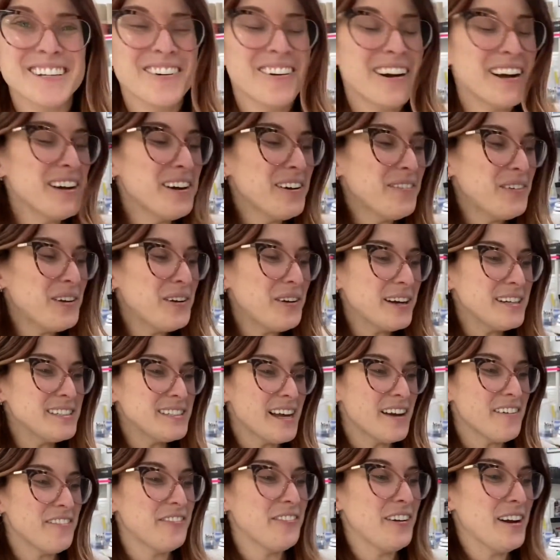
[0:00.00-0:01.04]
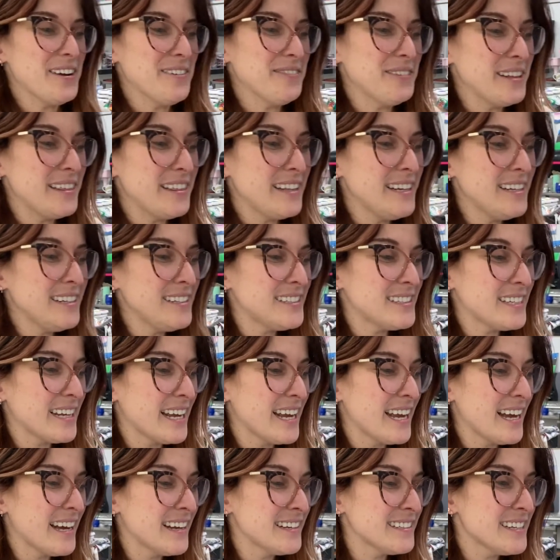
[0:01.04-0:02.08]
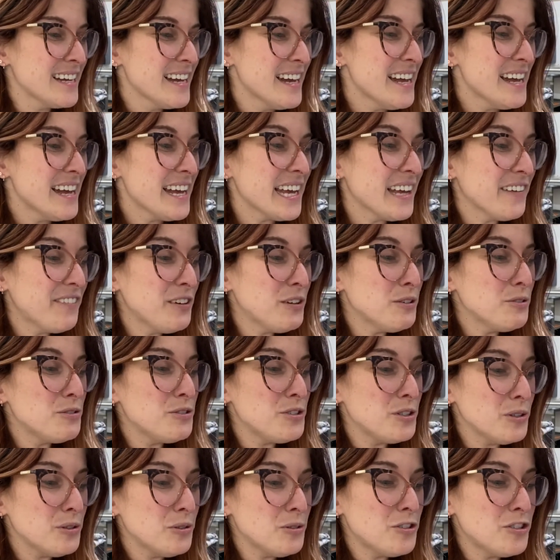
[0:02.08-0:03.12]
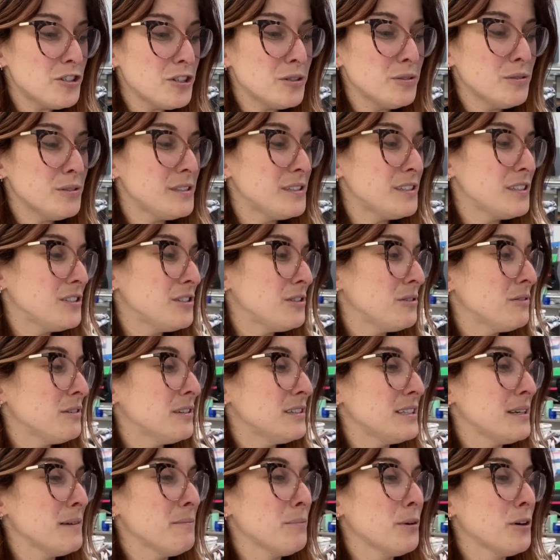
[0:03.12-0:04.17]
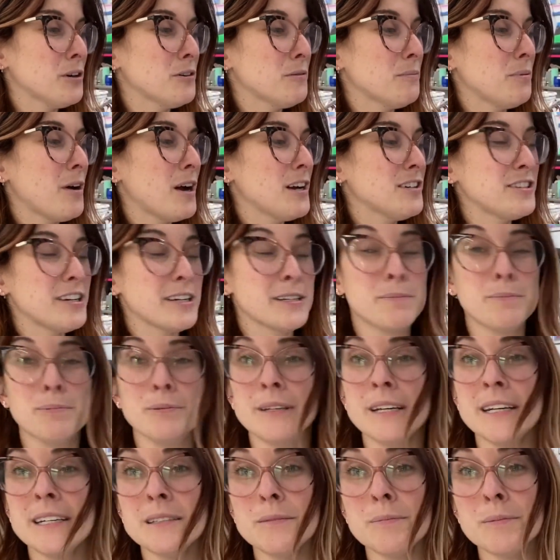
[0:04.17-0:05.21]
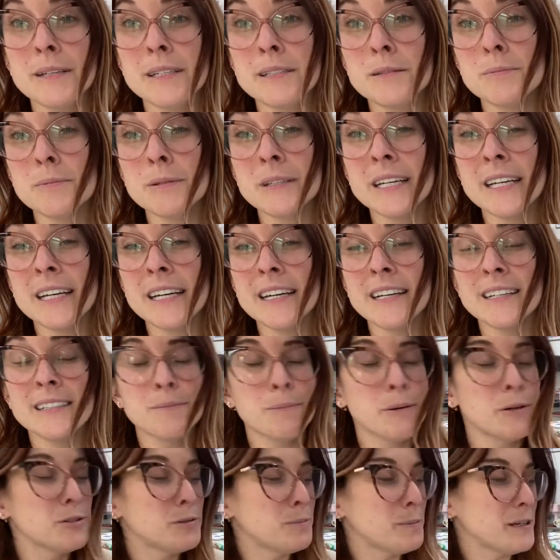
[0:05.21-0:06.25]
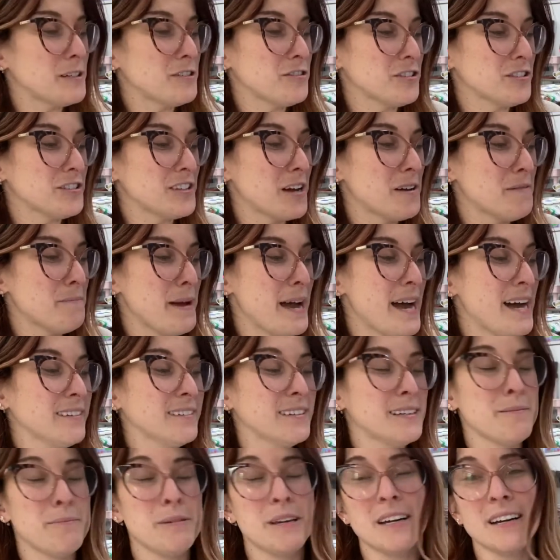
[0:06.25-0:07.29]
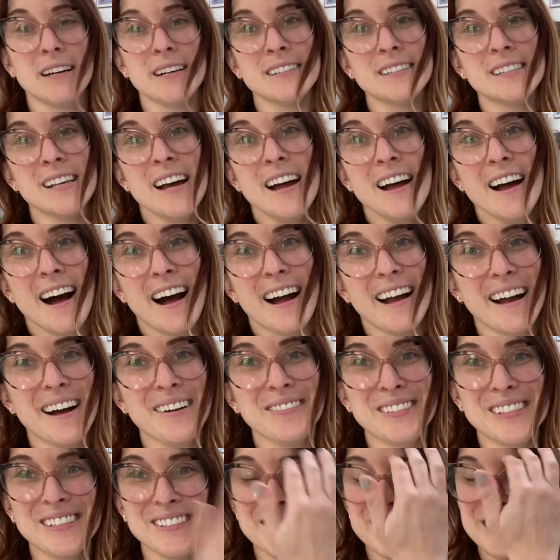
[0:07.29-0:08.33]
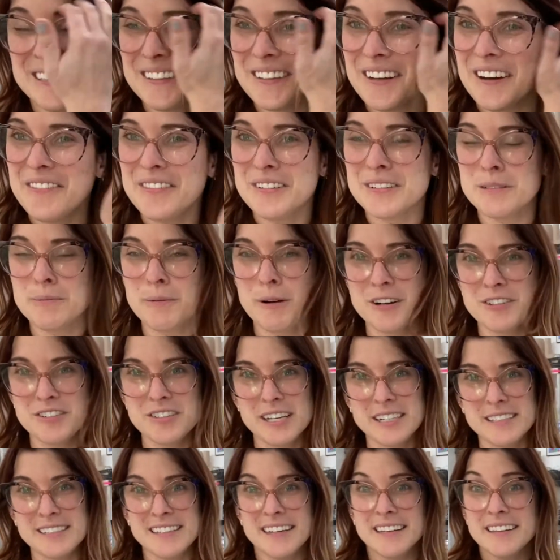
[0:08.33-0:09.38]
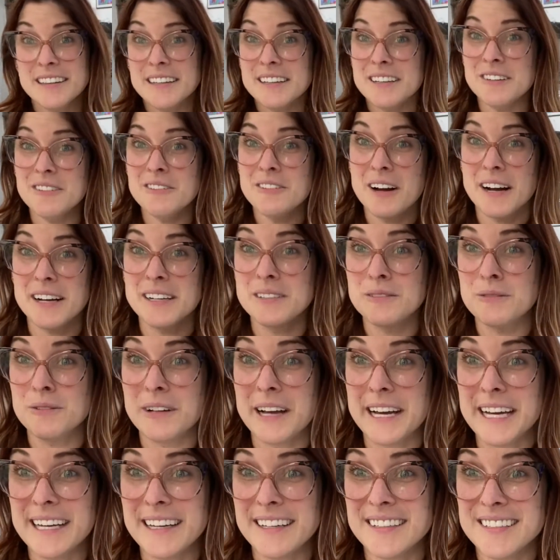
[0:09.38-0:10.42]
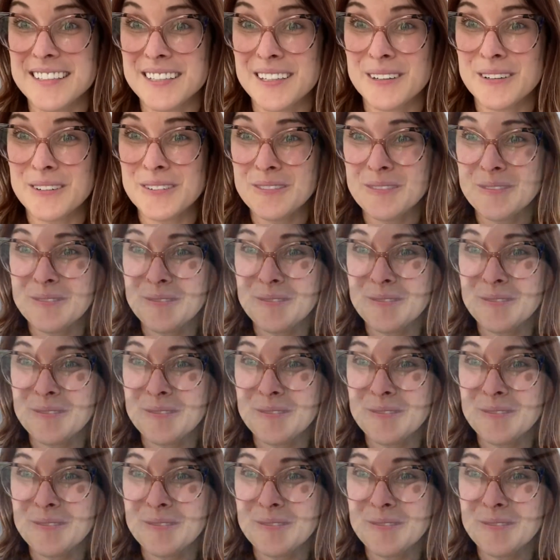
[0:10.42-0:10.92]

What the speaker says: hope you guys have fun with this, and if you do choose to do the Tim Burton project, please, please, please post pictures on Padlet, because I absolutely love this project and I think you guys will like it too.